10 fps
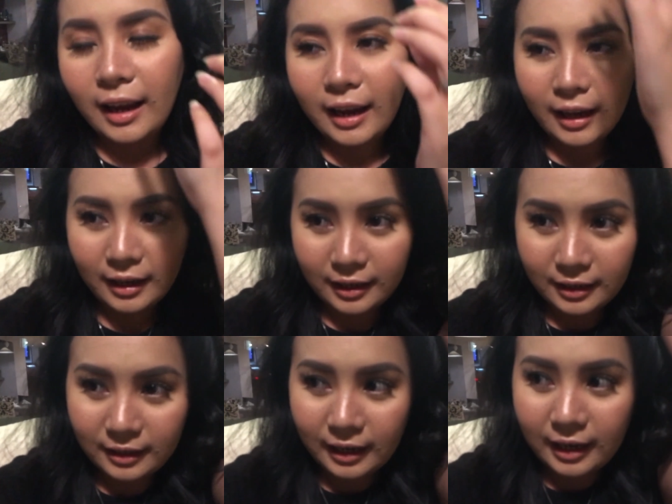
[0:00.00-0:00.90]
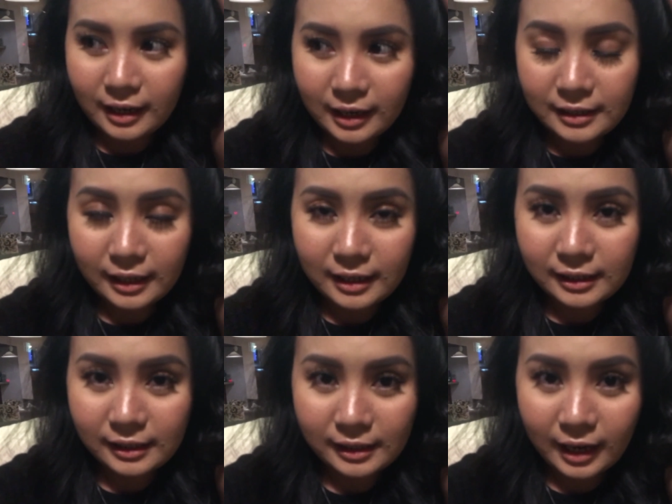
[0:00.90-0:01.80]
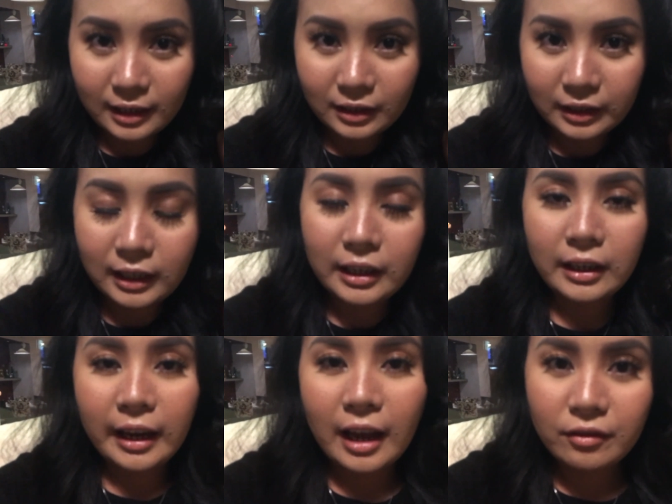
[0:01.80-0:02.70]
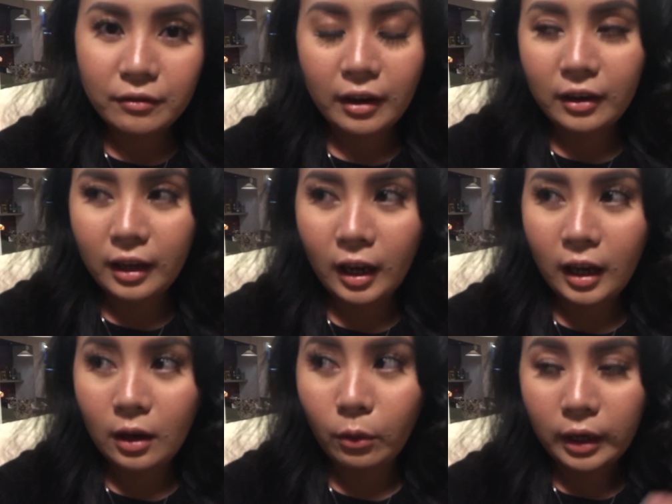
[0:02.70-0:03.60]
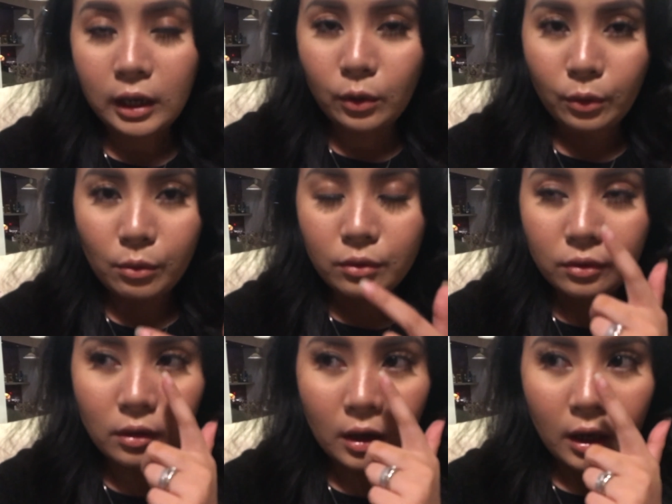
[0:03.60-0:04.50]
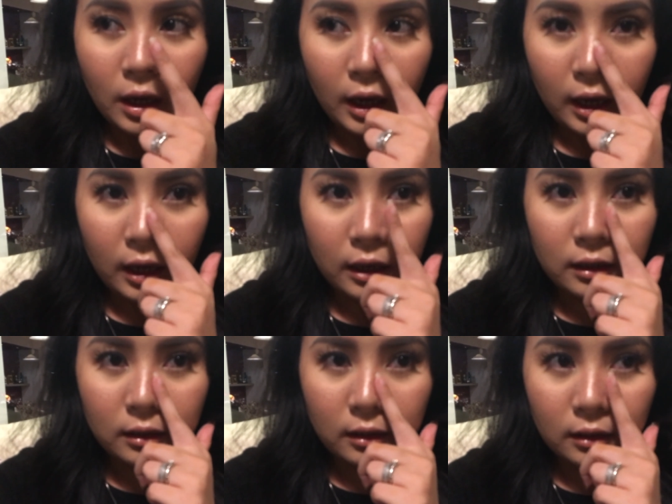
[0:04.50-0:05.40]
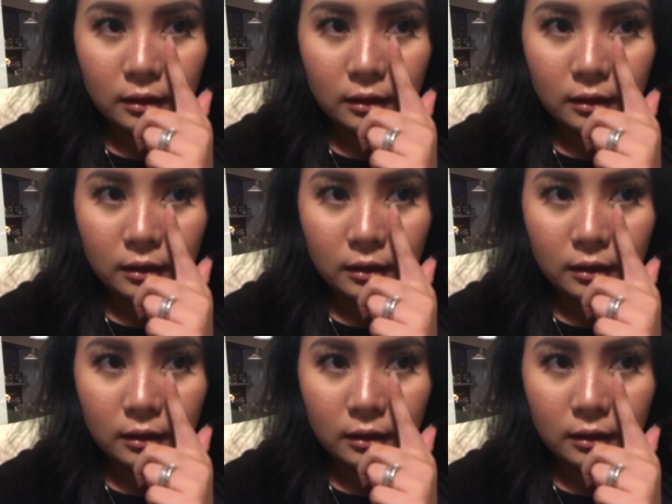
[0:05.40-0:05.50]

and as I said earlier, I have a very oily nose, and